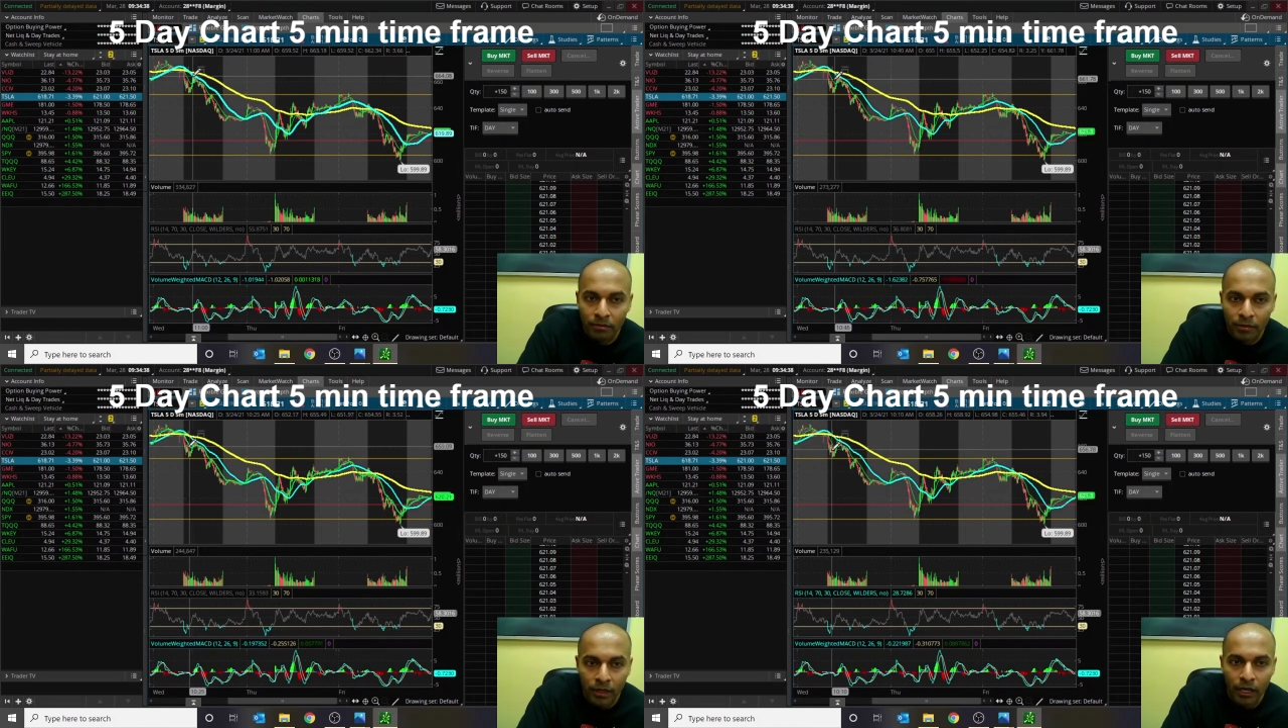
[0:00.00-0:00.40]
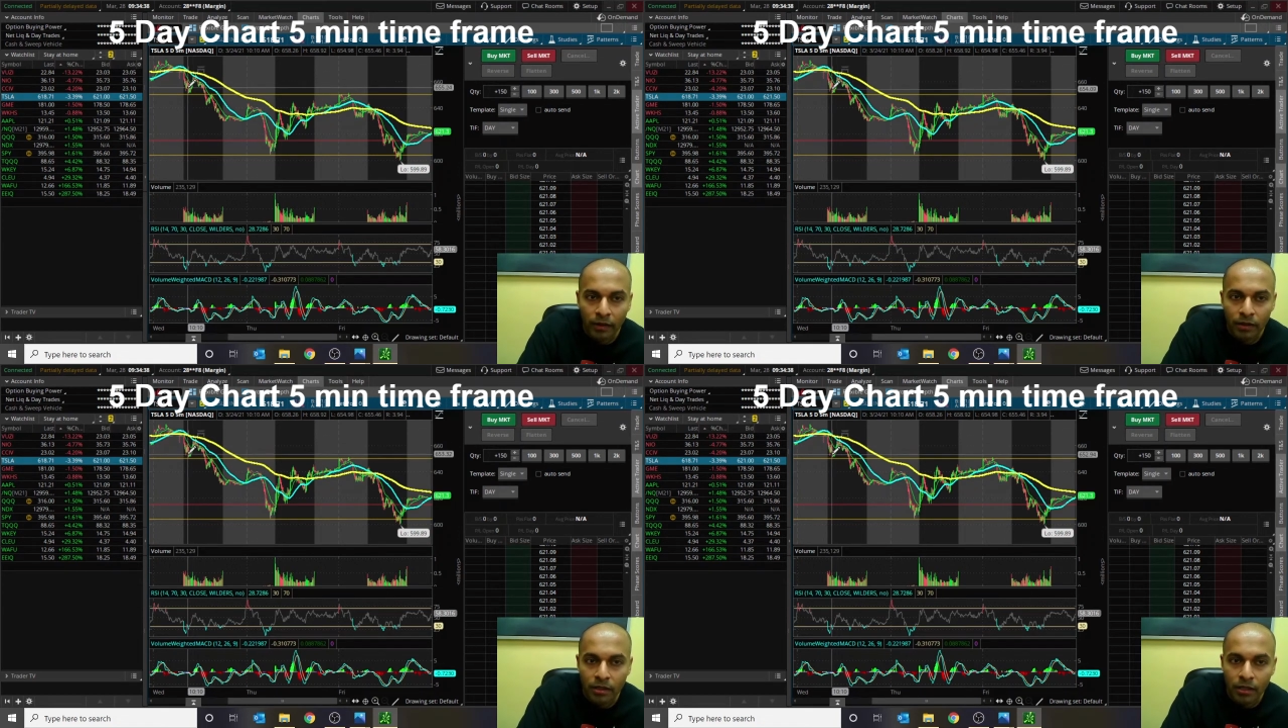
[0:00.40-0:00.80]
then yeah,
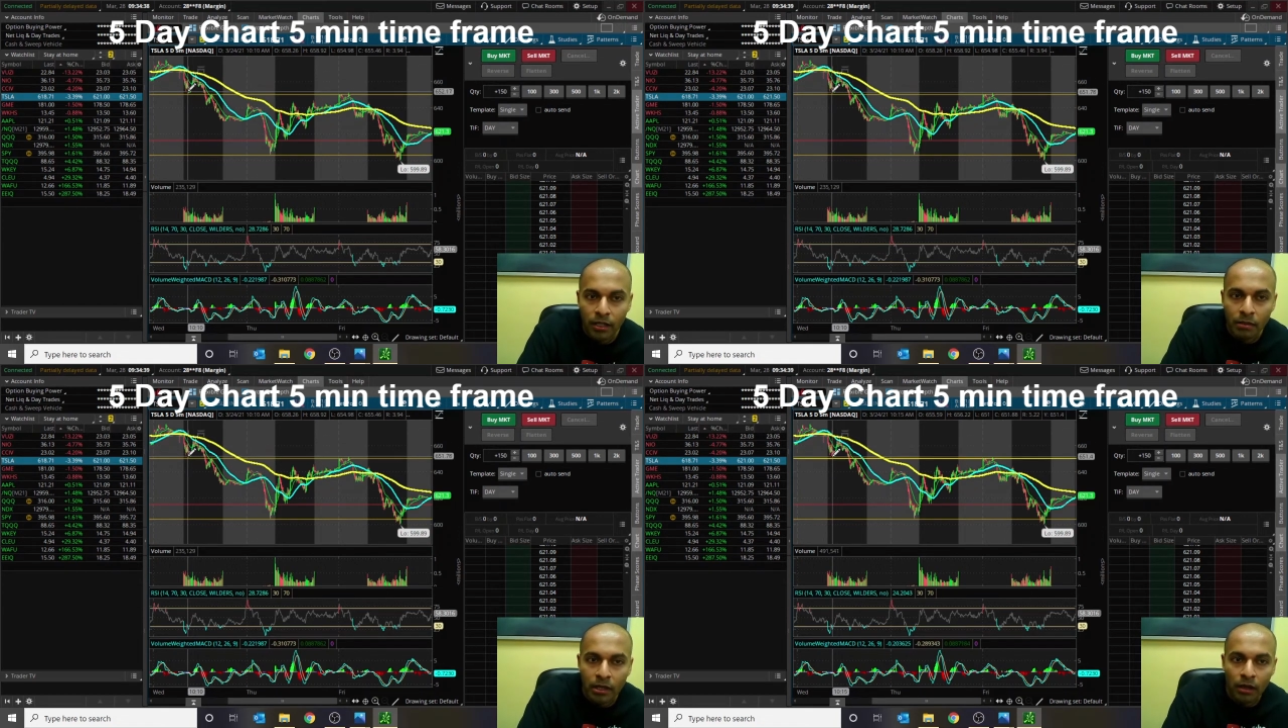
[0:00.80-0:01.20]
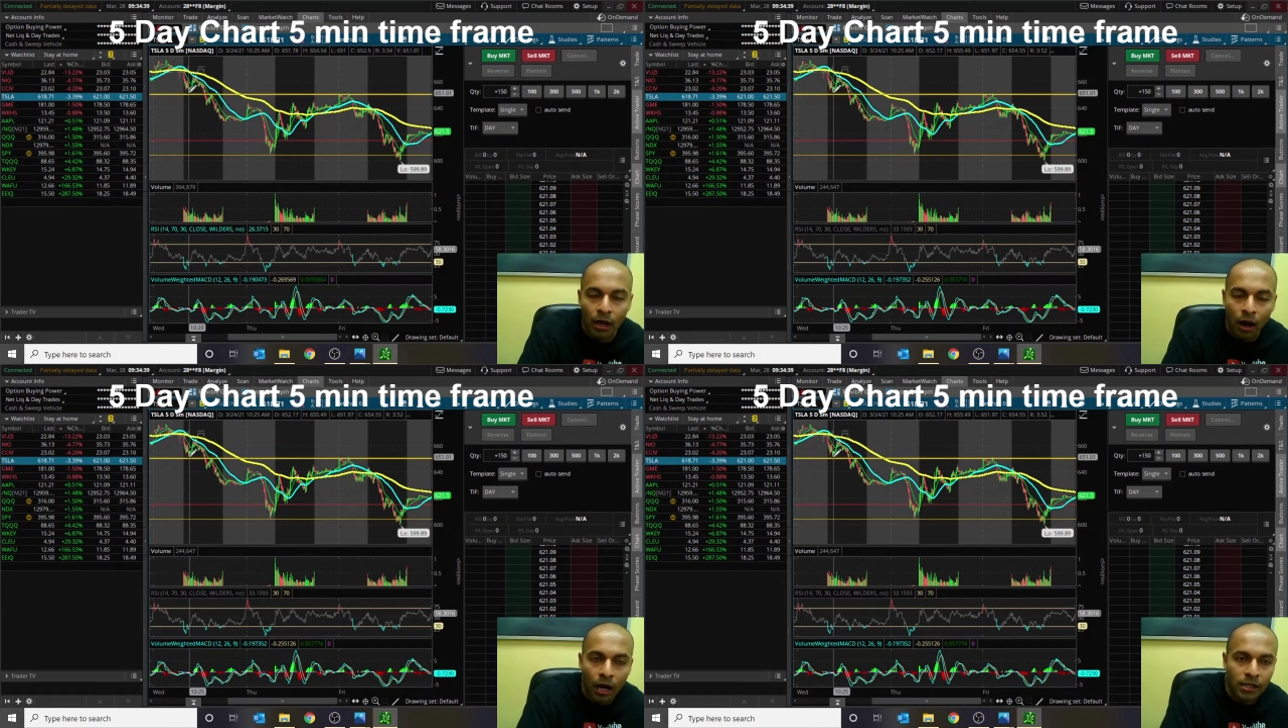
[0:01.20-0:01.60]
this is going to be an
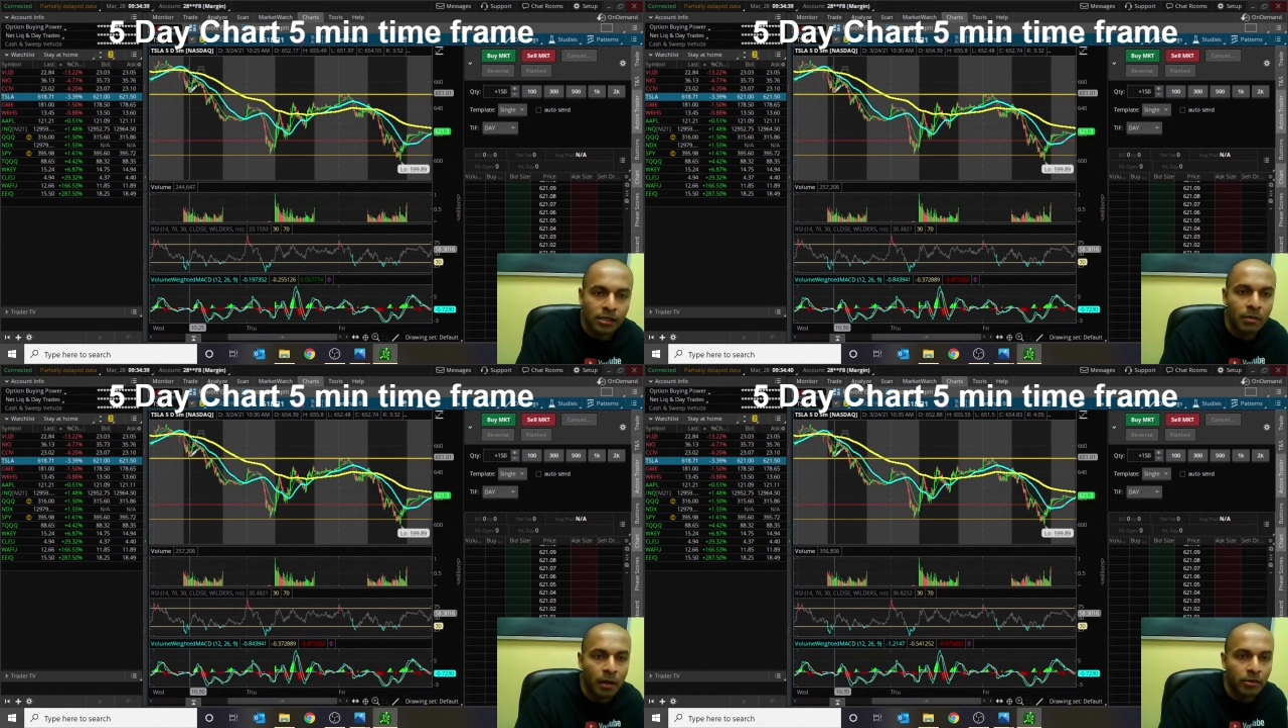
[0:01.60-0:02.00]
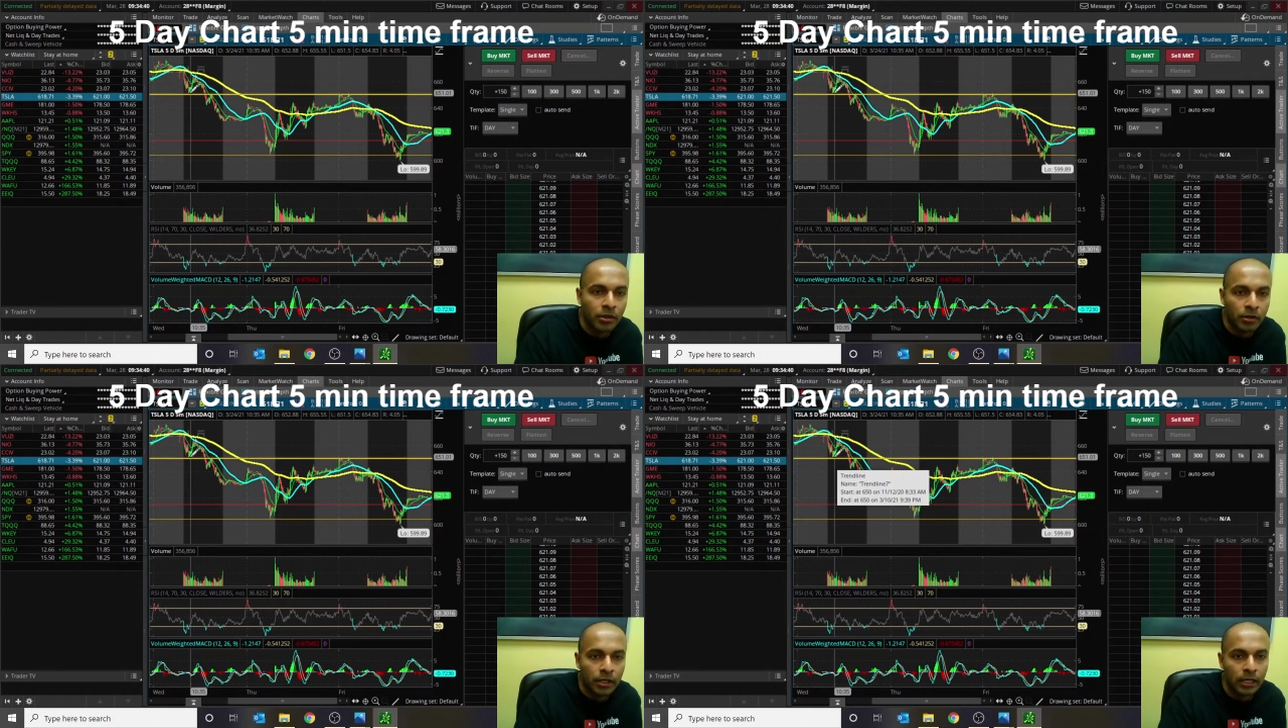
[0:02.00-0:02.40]
awesome
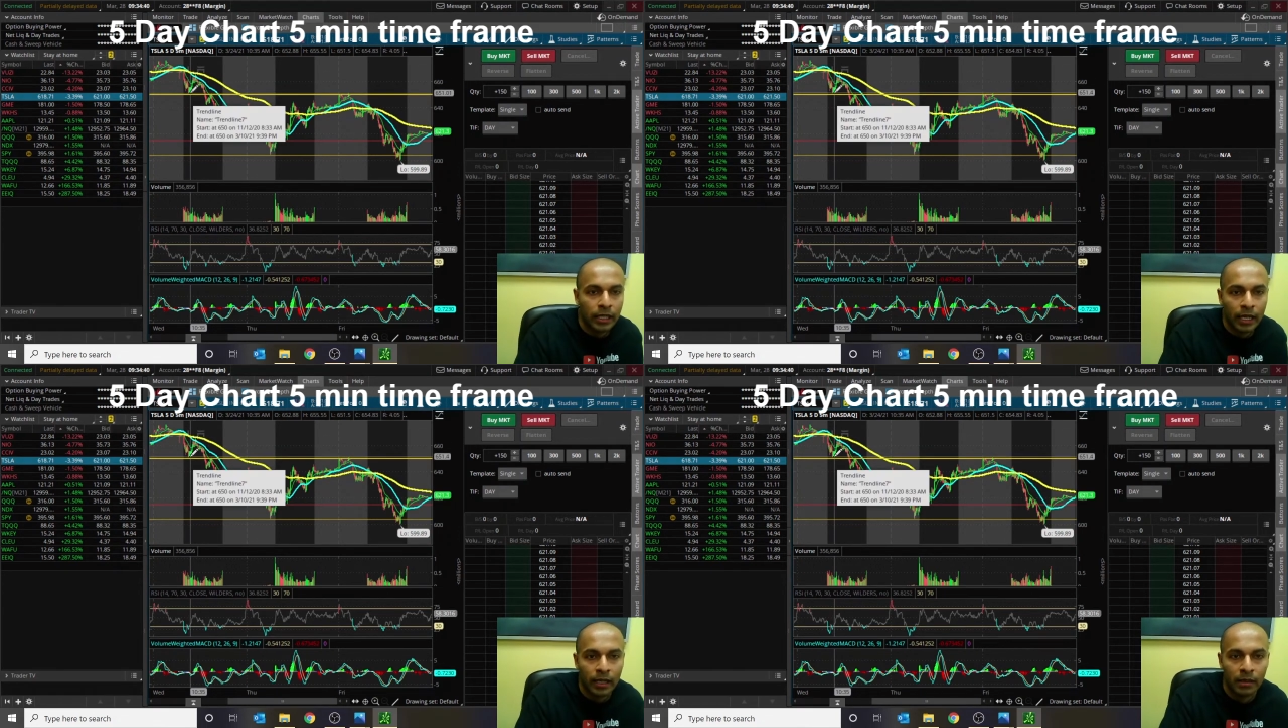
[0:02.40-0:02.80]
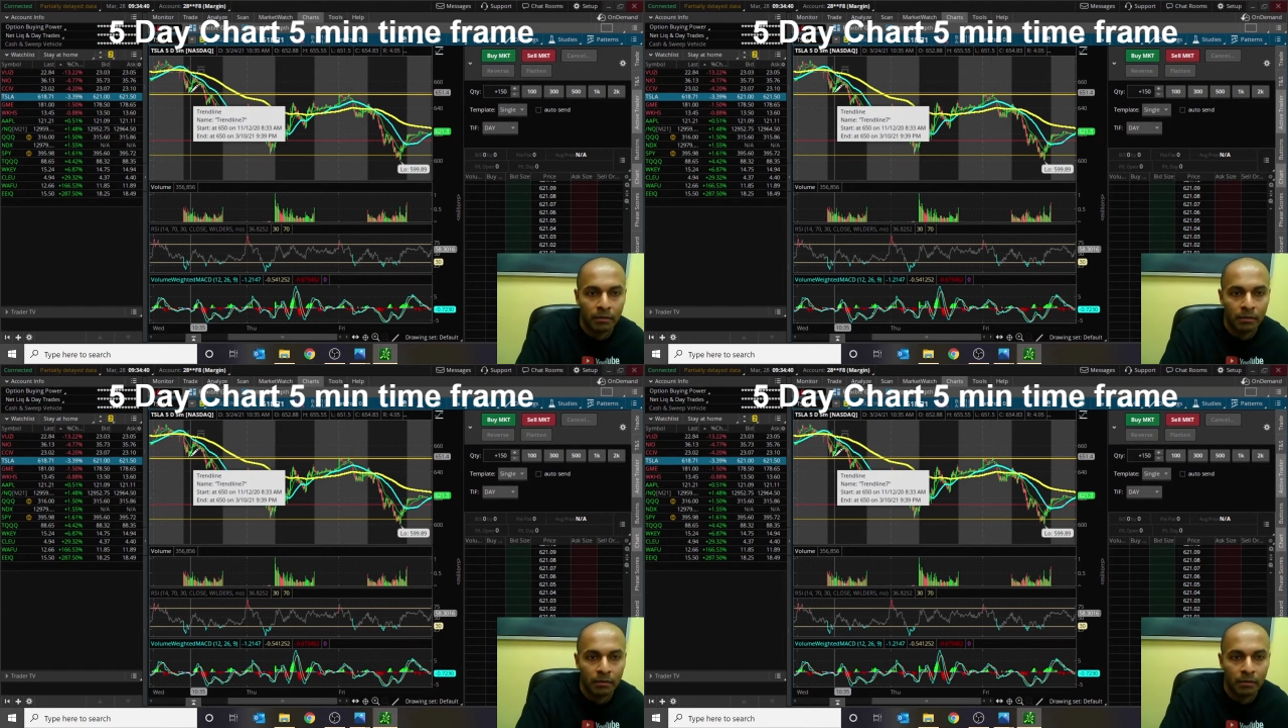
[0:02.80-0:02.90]
opportunity to get in,